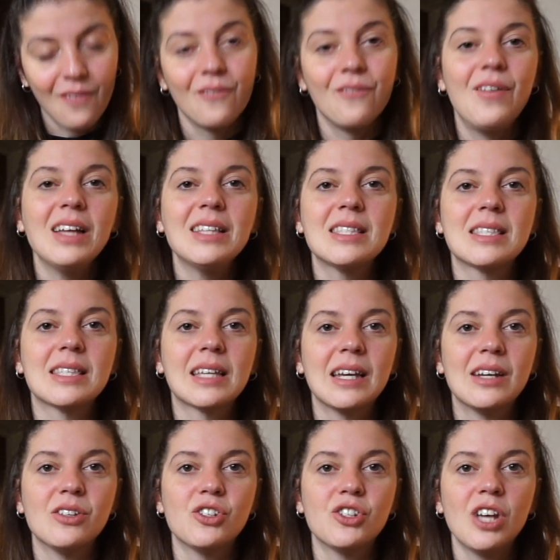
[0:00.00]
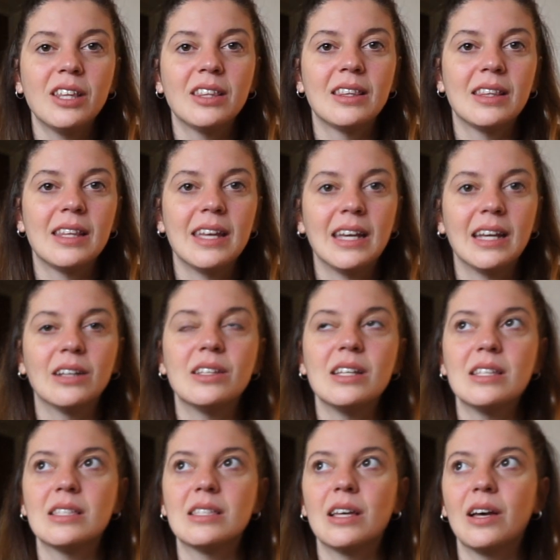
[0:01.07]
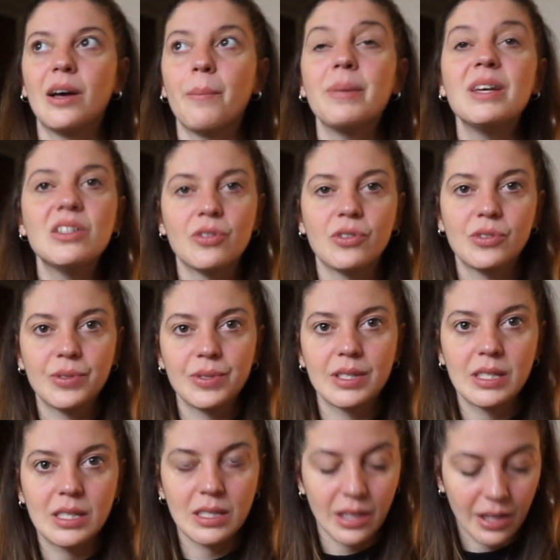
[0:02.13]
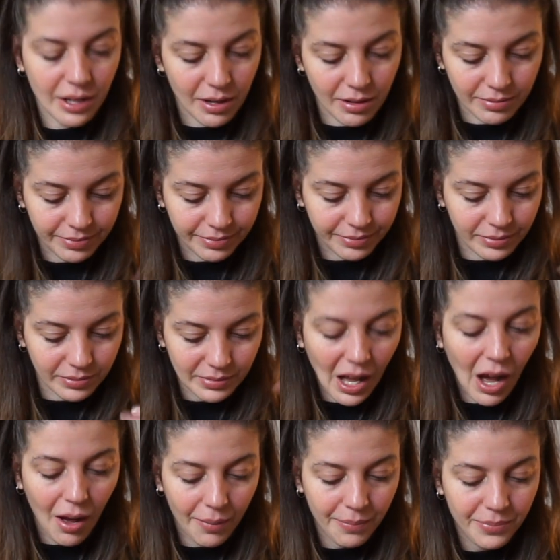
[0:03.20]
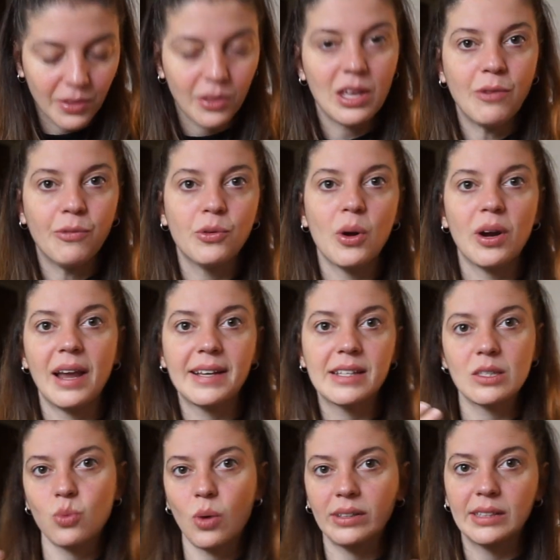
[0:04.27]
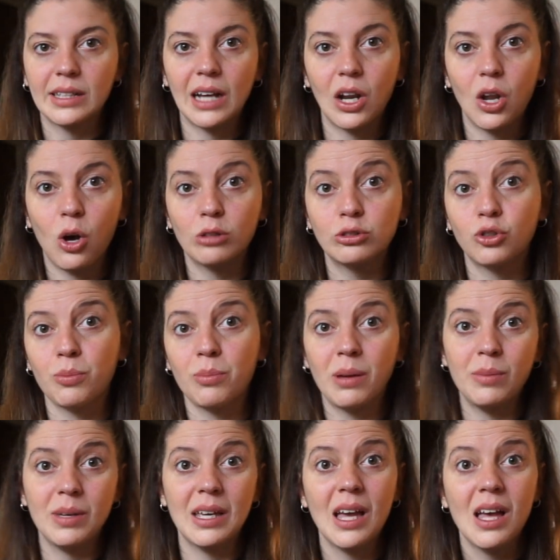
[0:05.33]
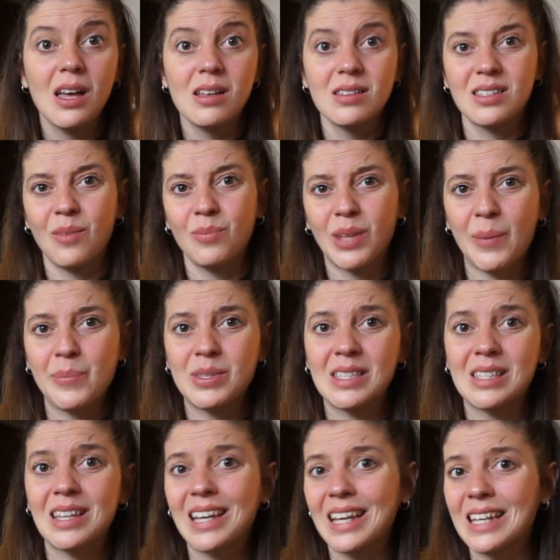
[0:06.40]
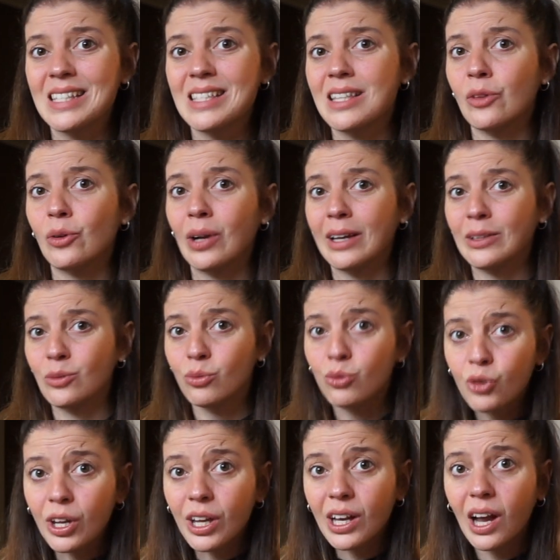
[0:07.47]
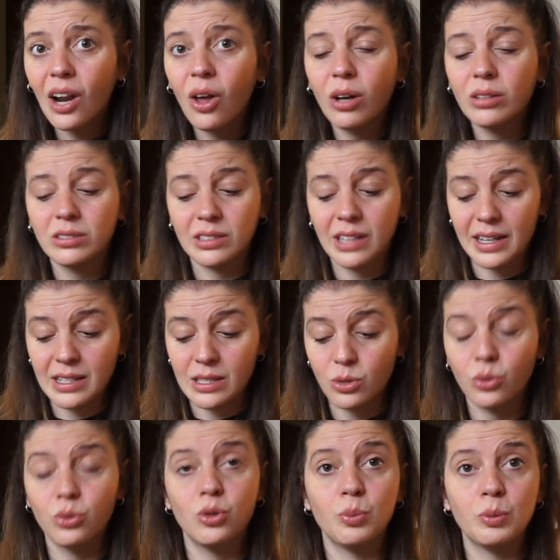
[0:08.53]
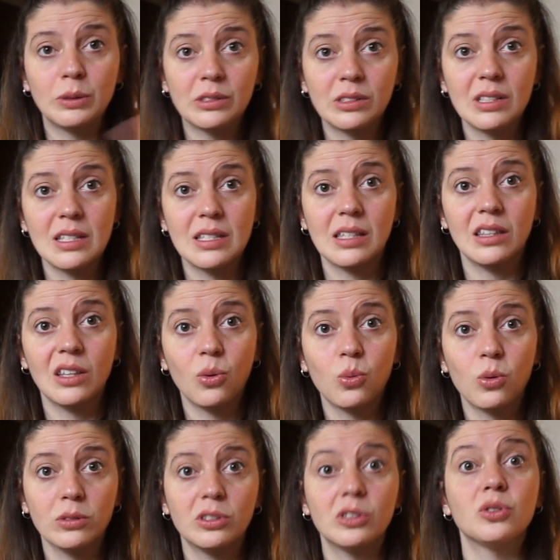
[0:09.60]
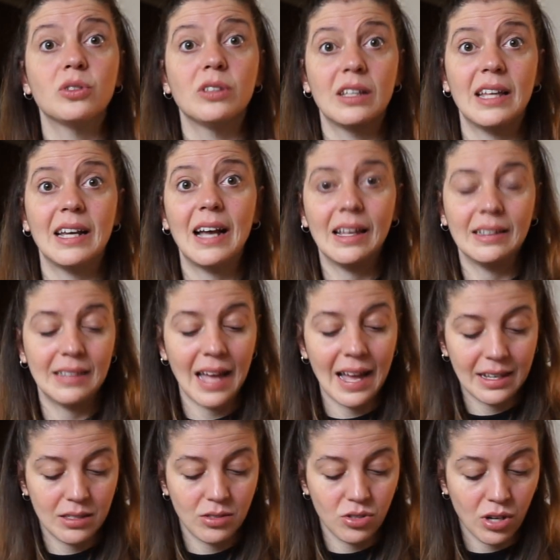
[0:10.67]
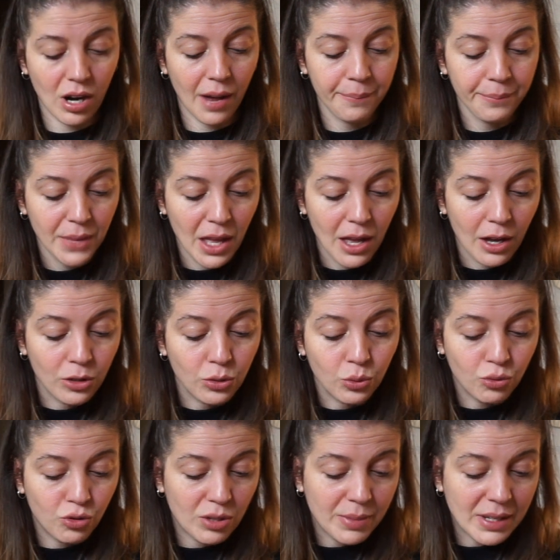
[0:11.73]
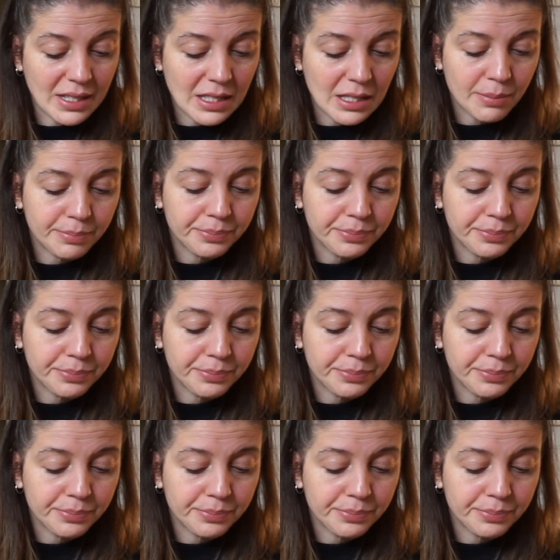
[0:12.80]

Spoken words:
vätskeersättning, this minerals. If you're like sweating a lot, or maybe sometimes kids, they don't like to drink a lot, then it's good to put this in the water so that they get extra nutrients.